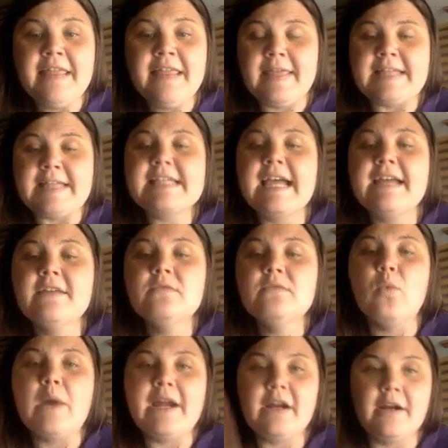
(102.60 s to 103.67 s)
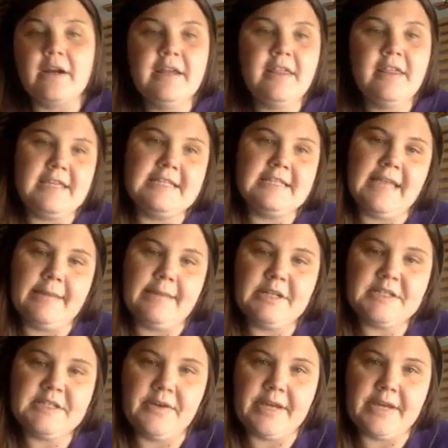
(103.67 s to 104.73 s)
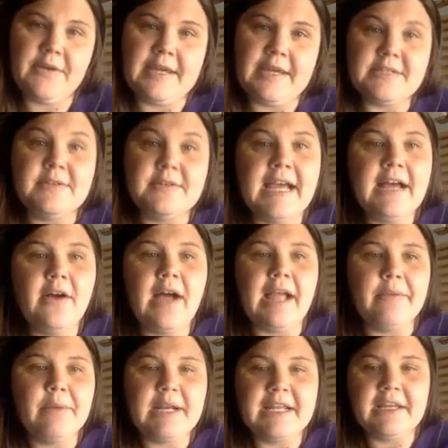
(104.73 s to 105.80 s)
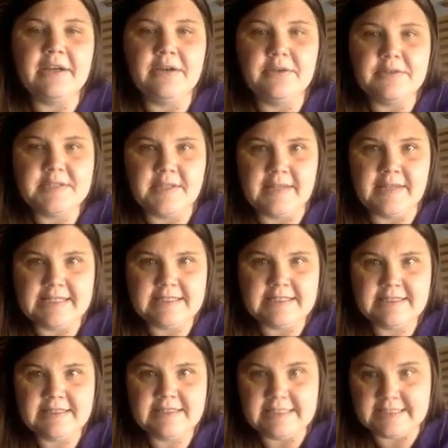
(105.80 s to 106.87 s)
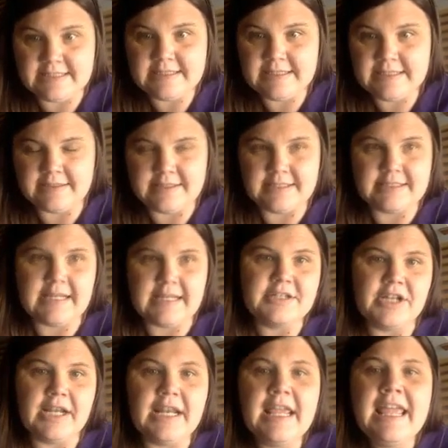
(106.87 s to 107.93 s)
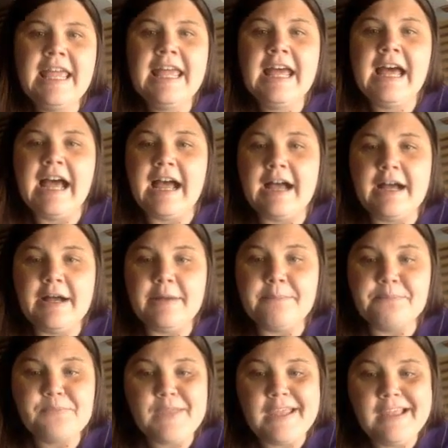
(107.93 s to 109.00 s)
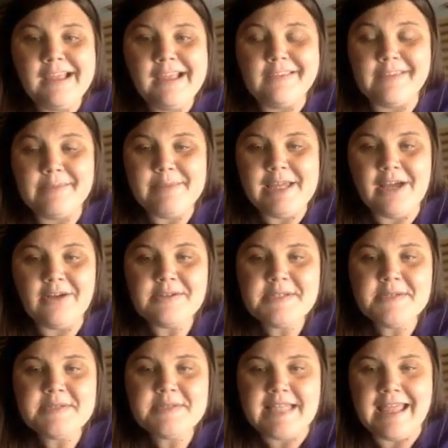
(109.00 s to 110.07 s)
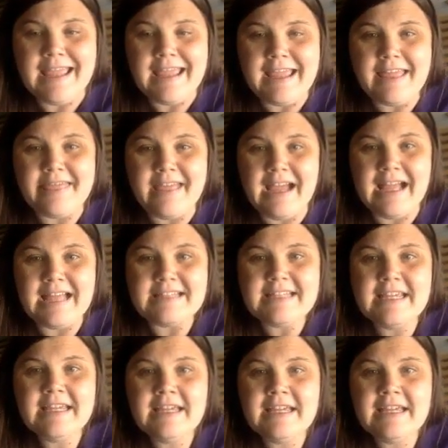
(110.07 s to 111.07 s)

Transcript: that's kind of where the assignment is going. Okay, so now I want to go, so that's this discussion. Let me also say that